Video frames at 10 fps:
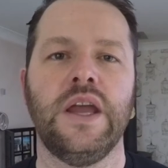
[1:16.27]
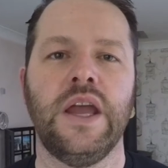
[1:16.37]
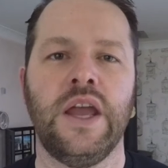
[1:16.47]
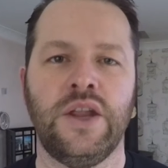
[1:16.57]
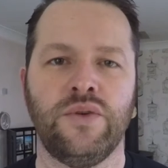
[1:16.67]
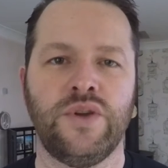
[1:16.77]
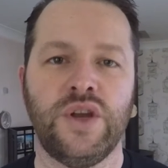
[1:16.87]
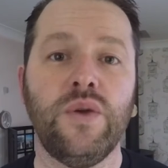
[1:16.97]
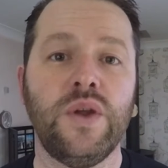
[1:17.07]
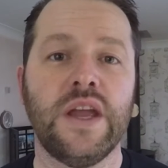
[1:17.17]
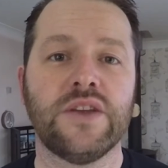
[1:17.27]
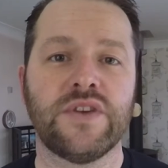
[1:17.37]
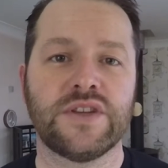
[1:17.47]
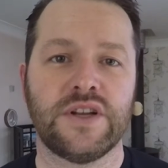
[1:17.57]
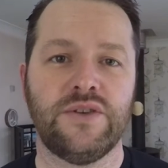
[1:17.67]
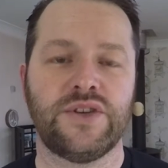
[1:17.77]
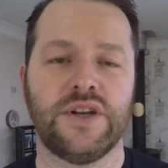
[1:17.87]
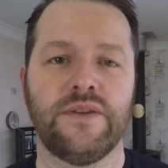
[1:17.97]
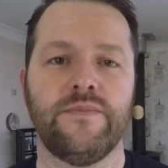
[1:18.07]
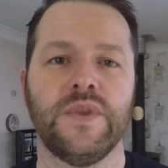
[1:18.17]
in your New Year's
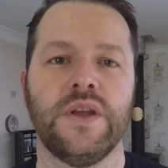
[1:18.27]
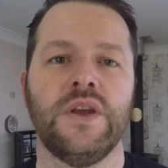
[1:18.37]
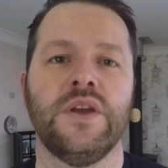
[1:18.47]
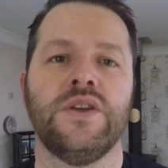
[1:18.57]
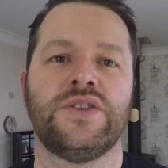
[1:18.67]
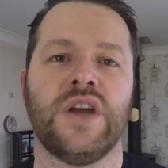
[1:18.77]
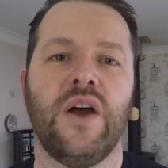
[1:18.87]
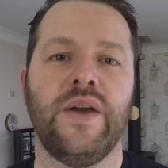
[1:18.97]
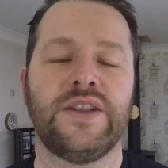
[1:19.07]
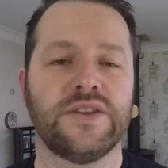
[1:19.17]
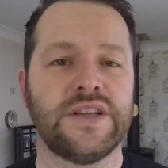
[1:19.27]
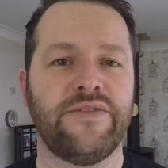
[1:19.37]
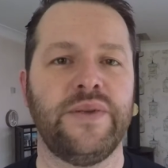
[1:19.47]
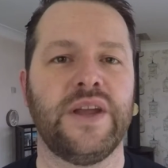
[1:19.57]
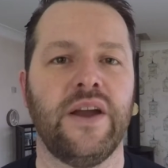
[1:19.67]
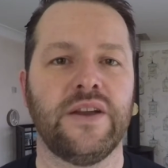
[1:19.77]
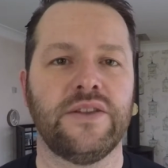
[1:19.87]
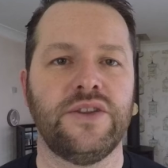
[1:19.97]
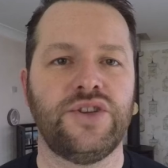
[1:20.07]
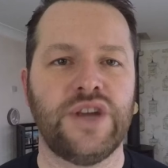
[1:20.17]
resolution. So it doesn't have to be going to
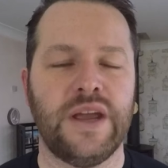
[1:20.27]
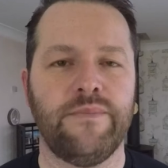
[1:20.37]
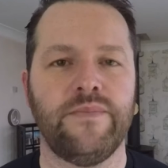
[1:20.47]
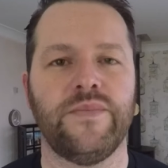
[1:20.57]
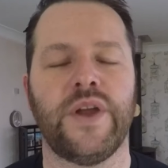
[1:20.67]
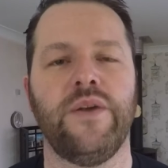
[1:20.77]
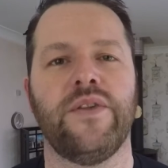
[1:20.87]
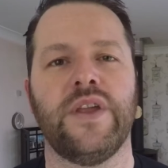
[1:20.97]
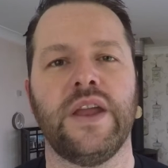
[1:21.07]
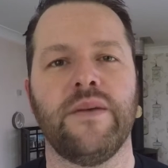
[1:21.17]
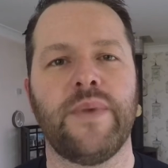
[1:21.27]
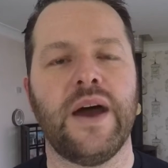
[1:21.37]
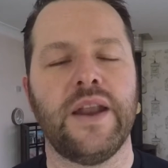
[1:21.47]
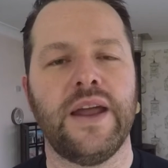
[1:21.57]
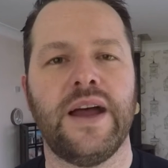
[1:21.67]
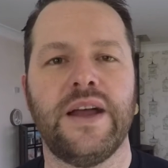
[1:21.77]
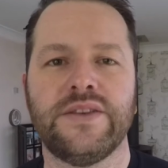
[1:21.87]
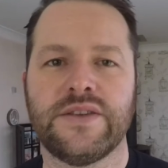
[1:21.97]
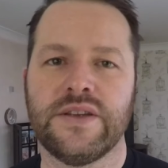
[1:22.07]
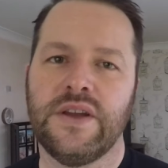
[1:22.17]
the gym. Don't think about it
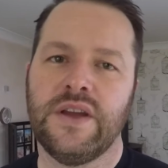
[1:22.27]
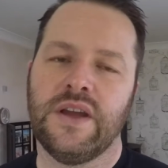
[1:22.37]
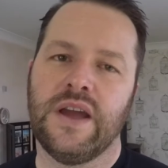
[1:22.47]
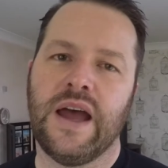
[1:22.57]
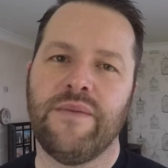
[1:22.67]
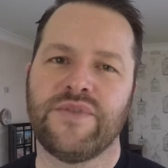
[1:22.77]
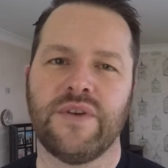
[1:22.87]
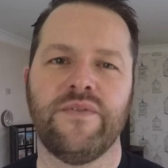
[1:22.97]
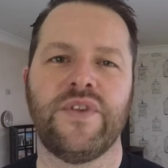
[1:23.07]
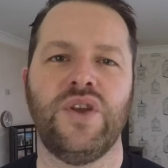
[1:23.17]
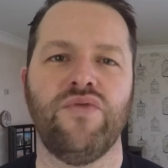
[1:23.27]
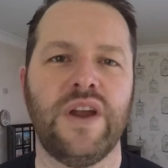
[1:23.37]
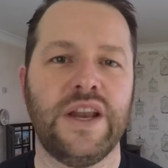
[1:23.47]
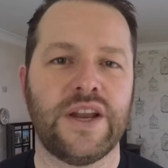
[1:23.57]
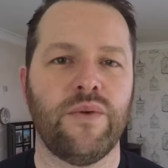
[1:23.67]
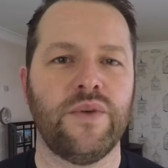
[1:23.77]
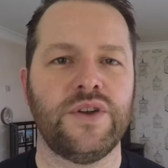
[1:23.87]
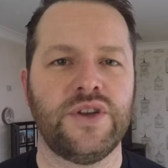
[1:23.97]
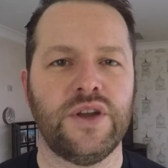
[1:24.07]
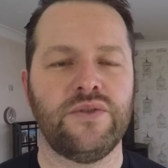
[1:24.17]
as um, something you really don't want
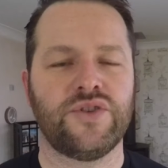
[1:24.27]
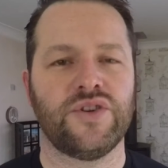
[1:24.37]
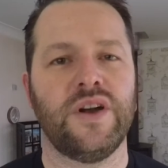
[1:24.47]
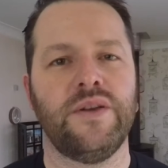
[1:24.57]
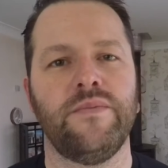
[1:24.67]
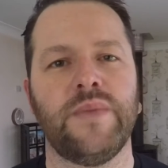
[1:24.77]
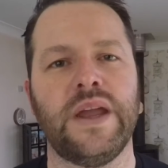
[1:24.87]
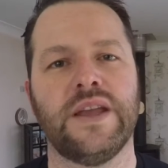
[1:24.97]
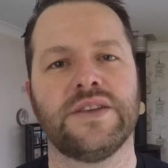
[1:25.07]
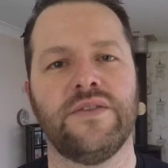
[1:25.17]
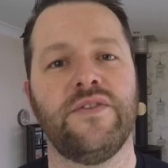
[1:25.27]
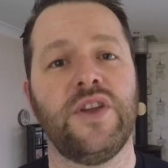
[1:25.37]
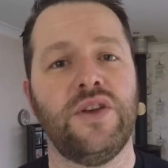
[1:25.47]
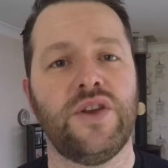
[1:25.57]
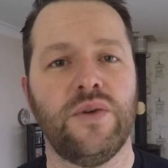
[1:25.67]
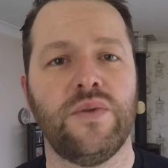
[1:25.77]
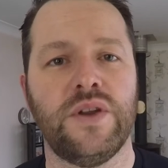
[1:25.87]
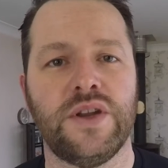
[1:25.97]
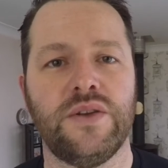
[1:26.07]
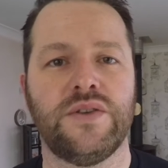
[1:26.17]
to do, try and make it something you do want to
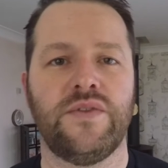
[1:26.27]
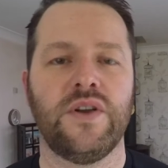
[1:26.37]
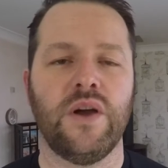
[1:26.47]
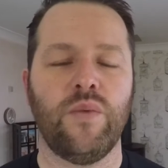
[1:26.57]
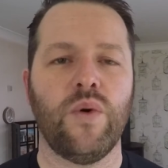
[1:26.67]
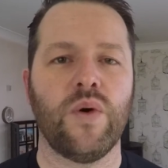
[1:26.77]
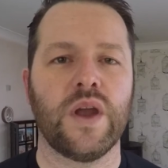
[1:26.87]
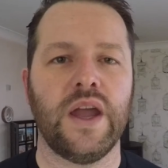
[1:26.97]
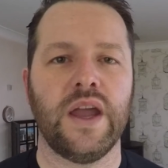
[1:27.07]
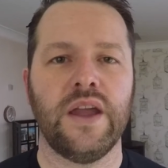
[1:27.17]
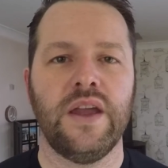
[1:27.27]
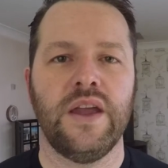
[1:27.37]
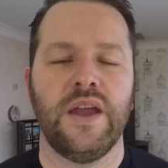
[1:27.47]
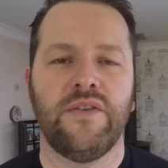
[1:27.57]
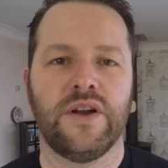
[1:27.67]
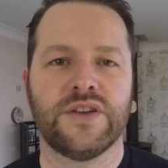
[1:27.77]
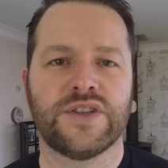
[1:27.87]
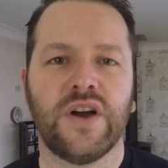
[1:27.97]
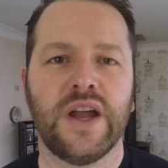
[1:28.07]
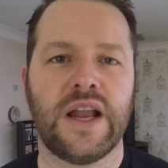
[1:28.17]
do. So if you like walking, if you like
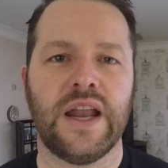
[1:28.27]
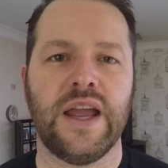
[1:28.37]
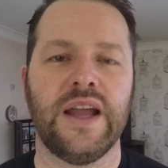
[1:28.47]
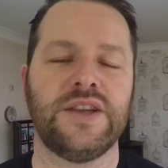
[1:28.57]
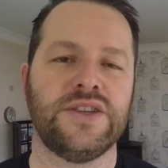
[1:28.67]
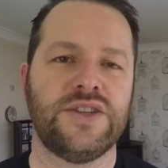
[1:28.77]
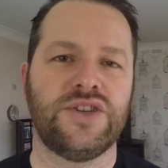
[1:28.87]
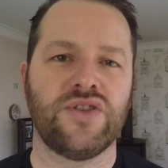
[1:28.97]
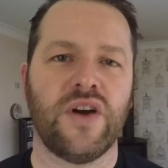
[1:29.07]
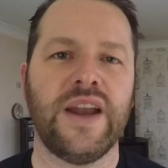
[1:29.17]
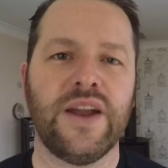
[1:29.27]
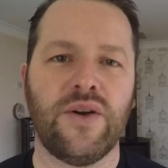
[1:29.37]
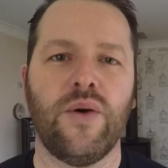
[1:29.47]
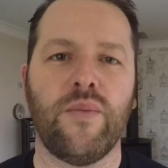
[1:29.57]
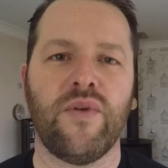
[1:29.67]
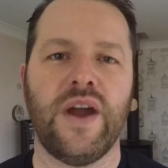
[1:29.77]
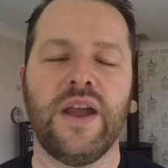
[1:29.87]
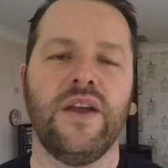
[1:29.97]
cycling, just try and incorporate